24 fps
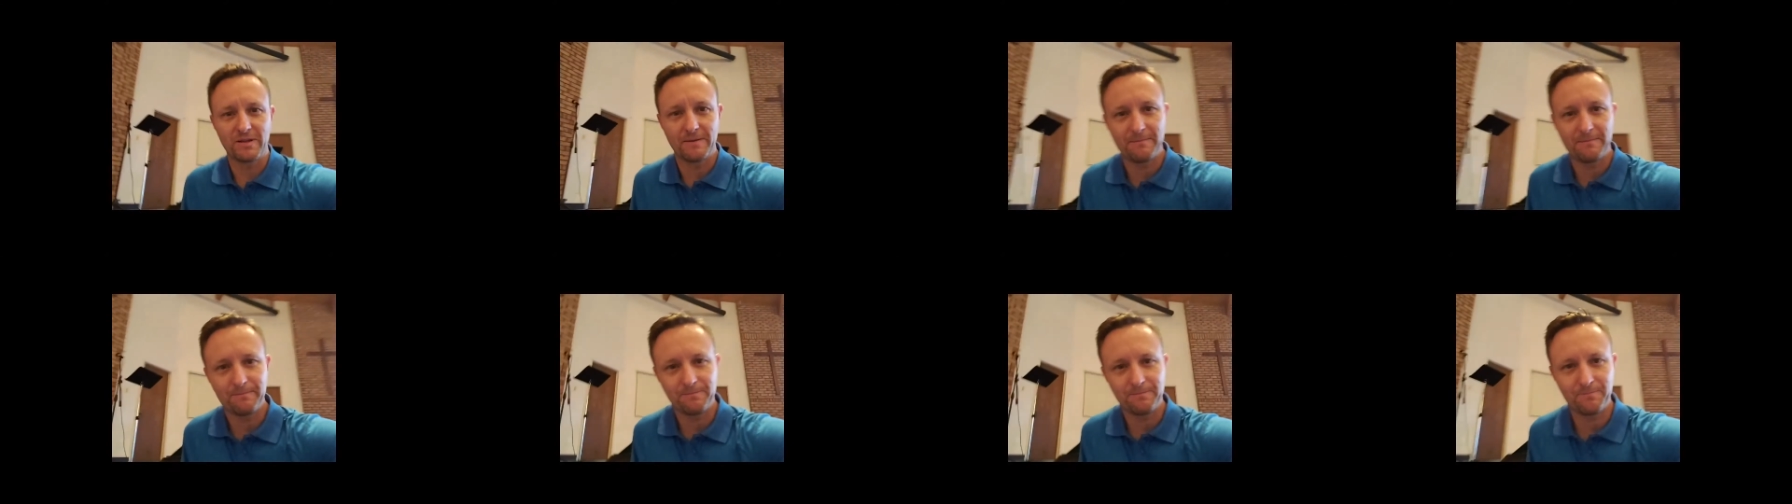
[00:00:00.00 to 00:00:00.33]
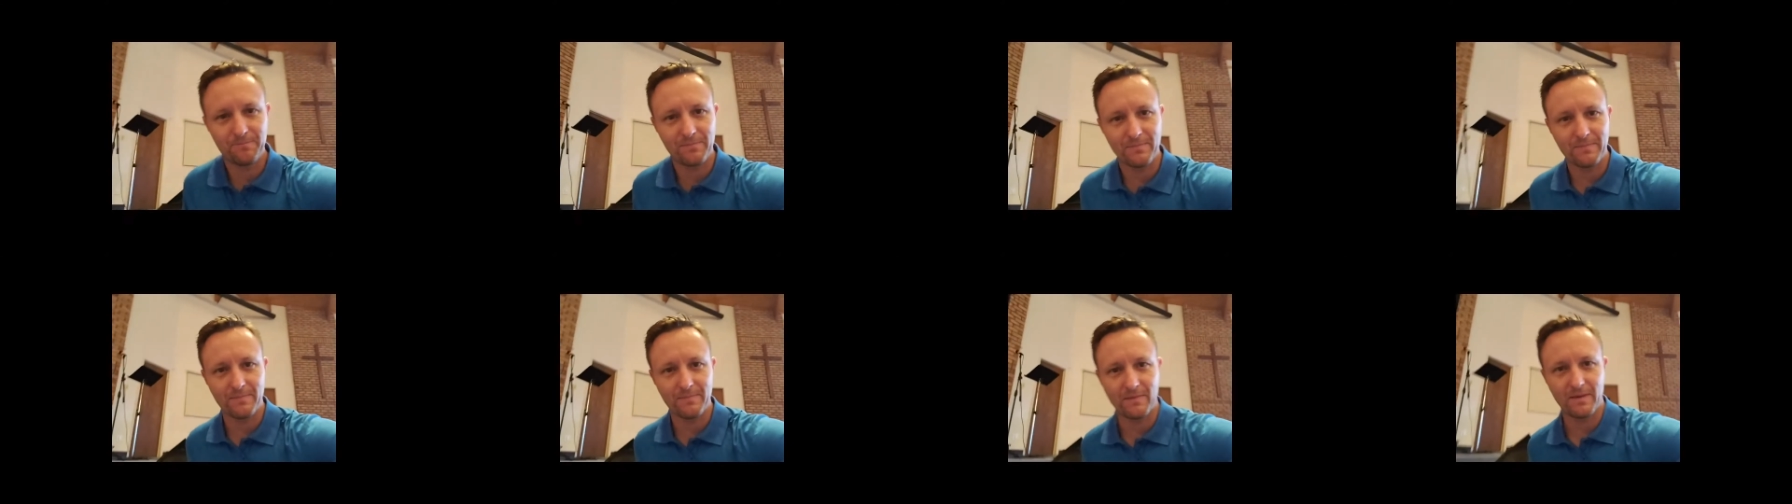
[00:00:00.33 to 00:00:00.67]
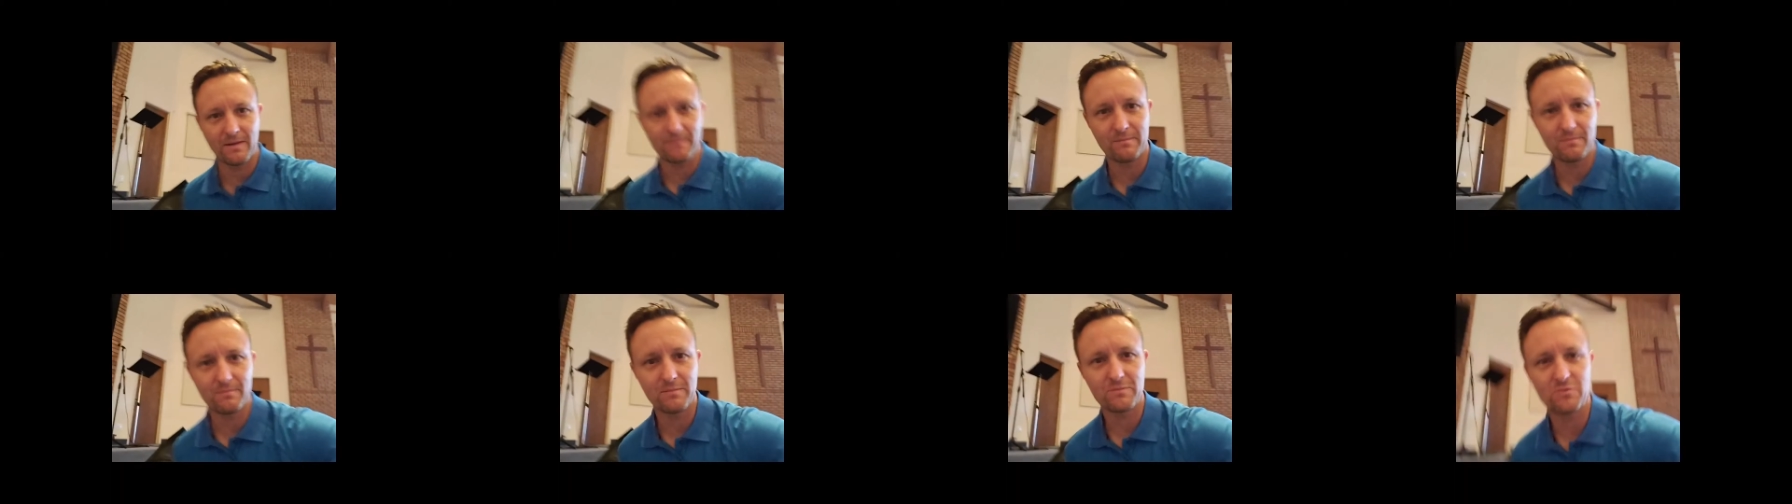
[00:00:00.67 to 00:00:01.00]
you.
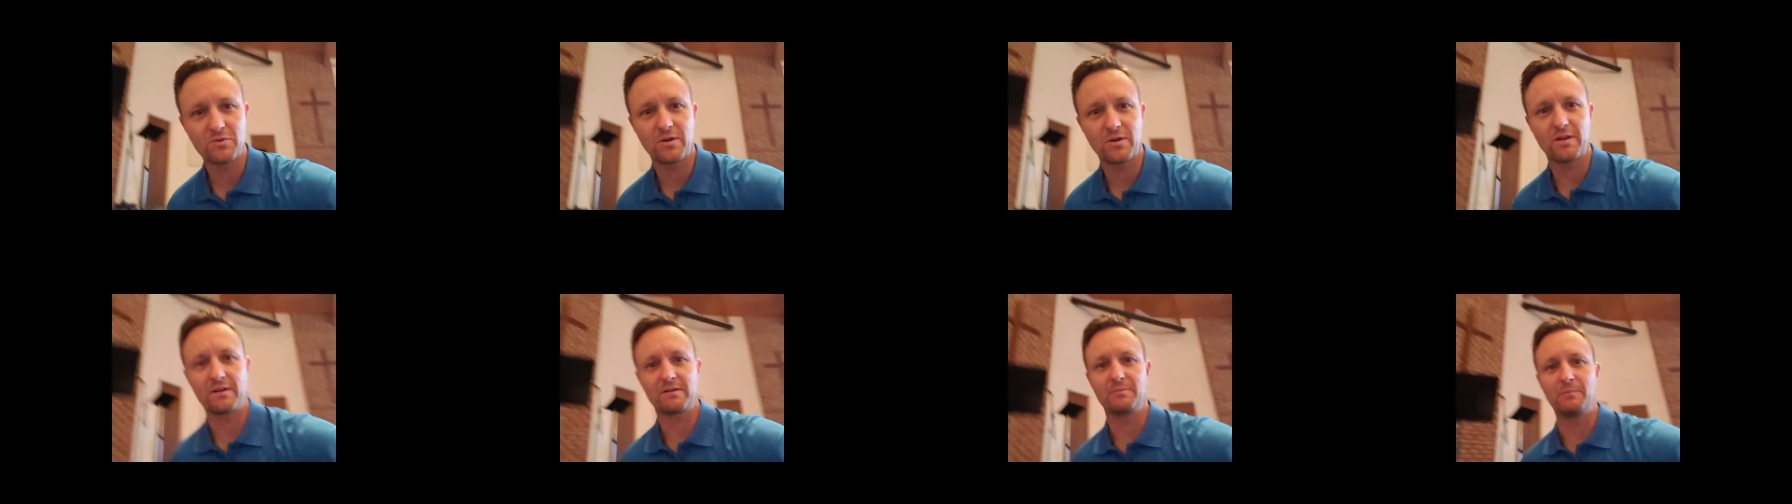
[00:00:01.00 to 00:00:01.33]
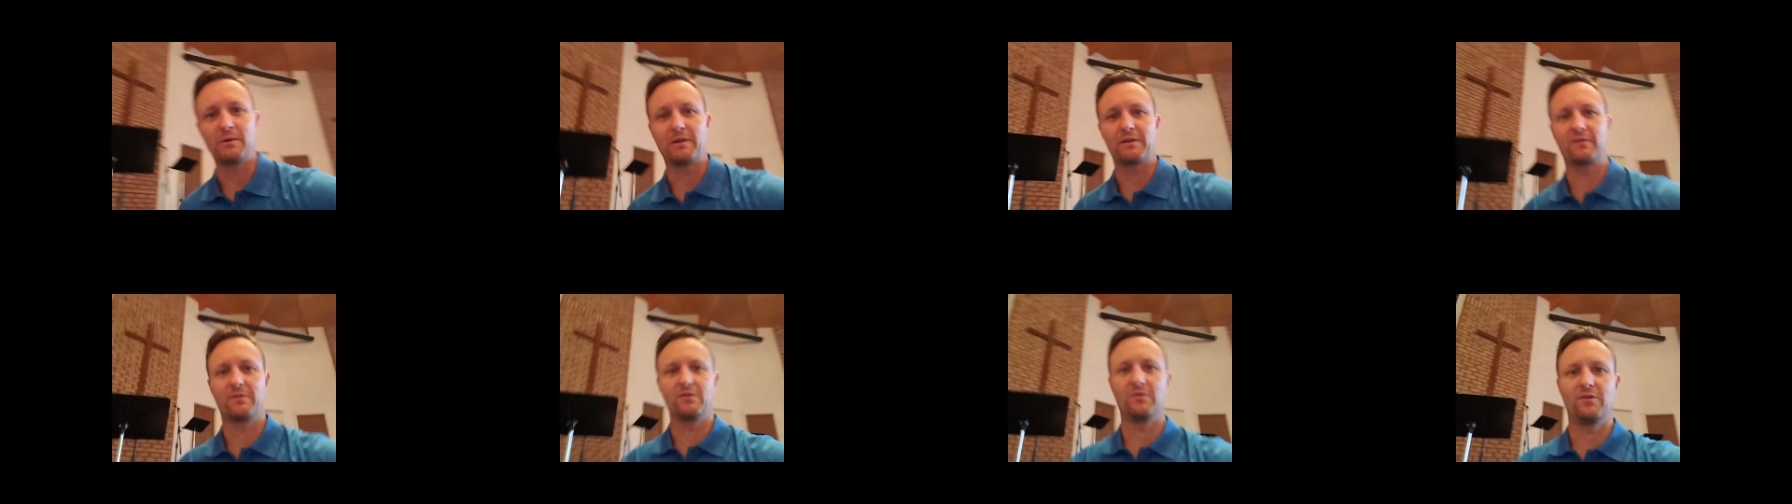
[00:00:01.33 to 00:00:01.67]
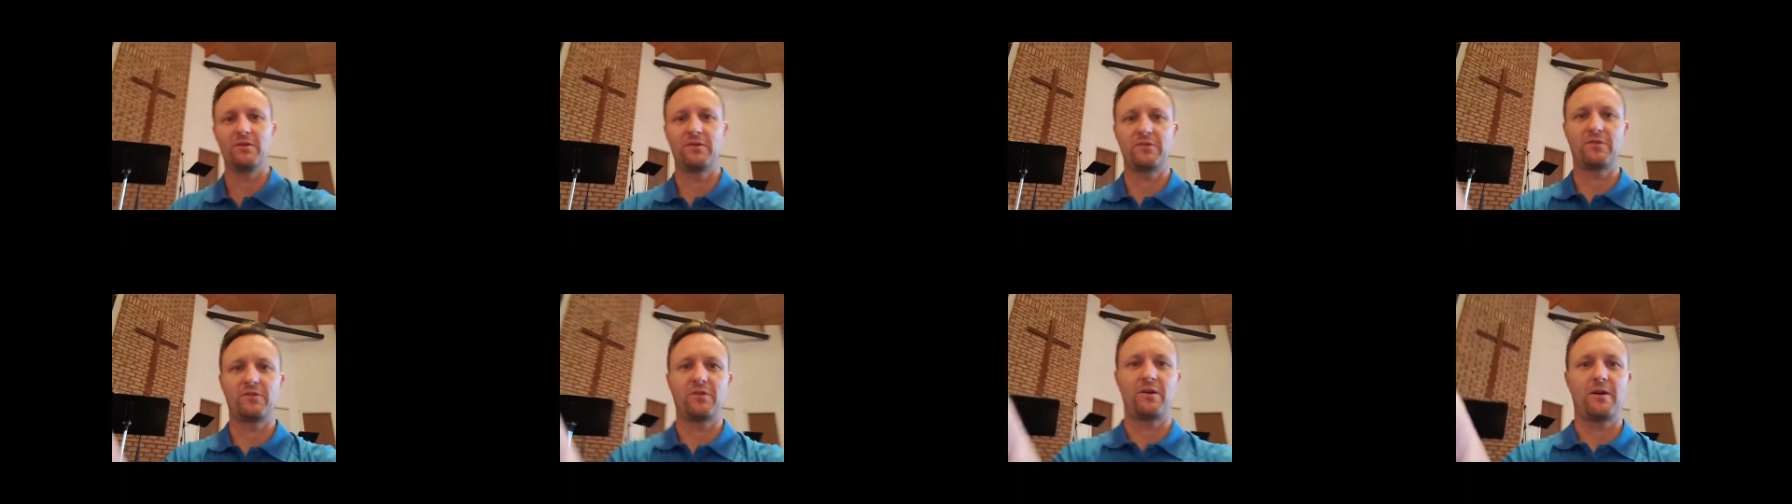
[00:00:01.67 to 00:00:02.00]
Try not to make too
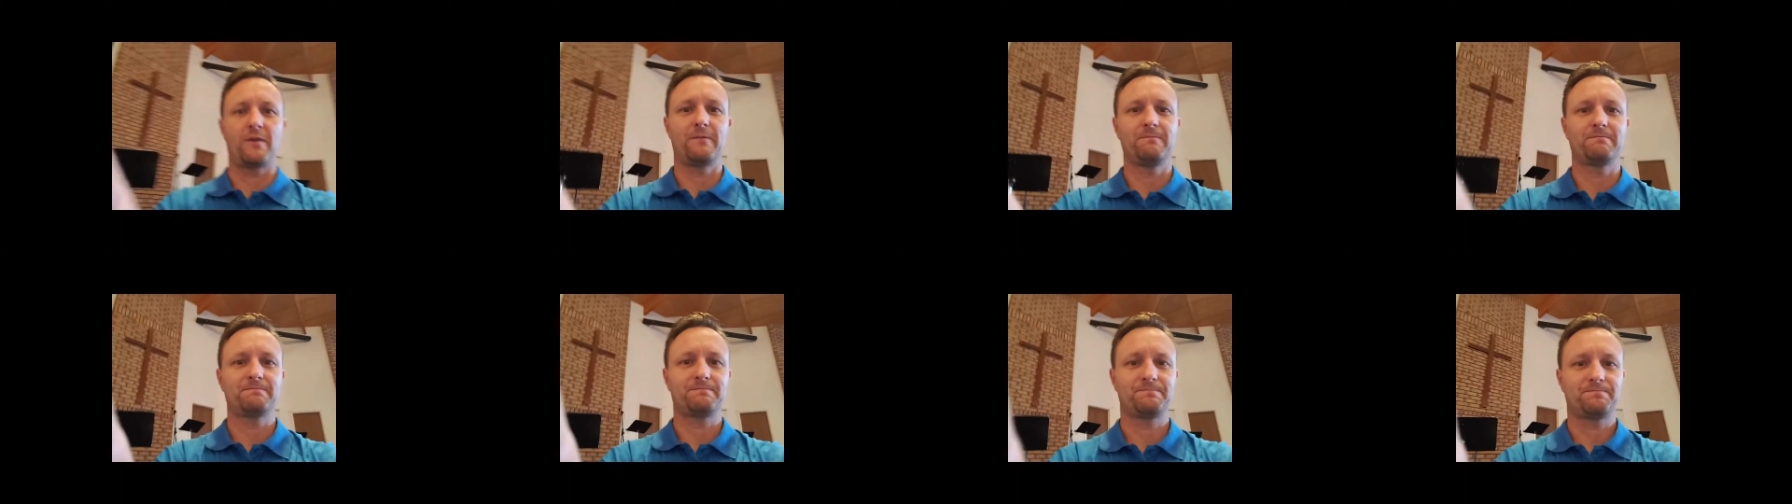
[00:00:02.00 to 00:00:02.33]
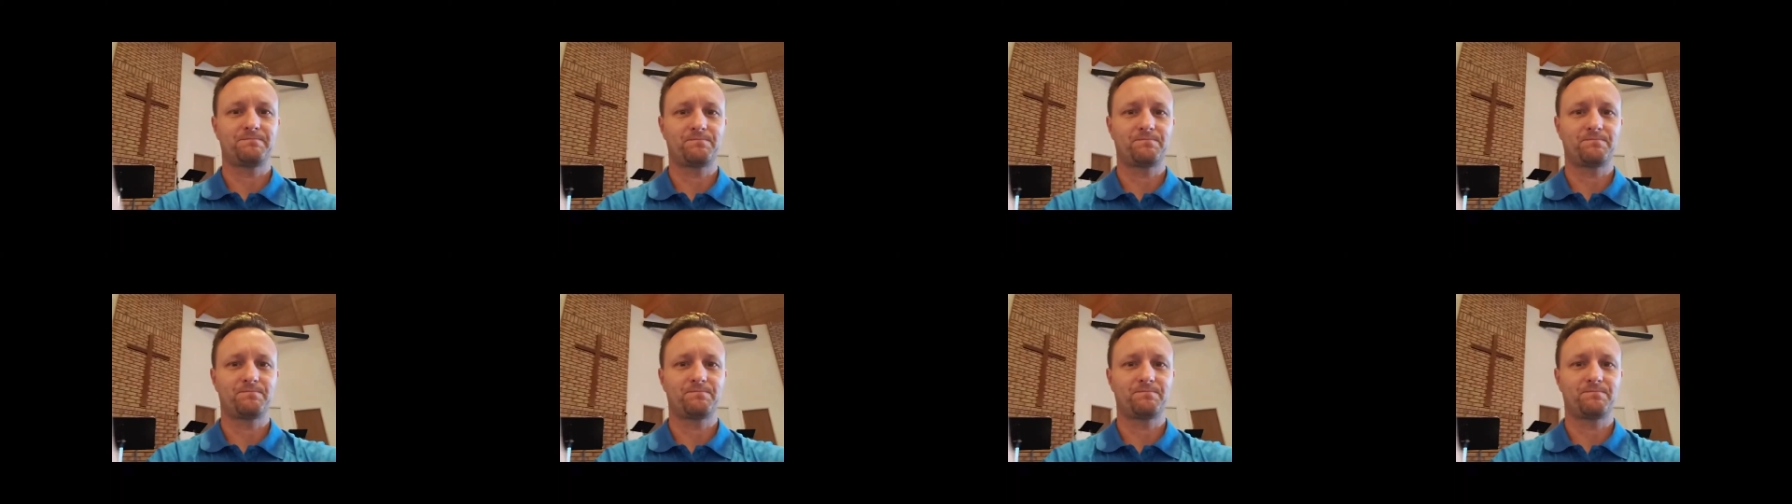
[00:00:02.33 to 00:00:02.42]
dizzy here.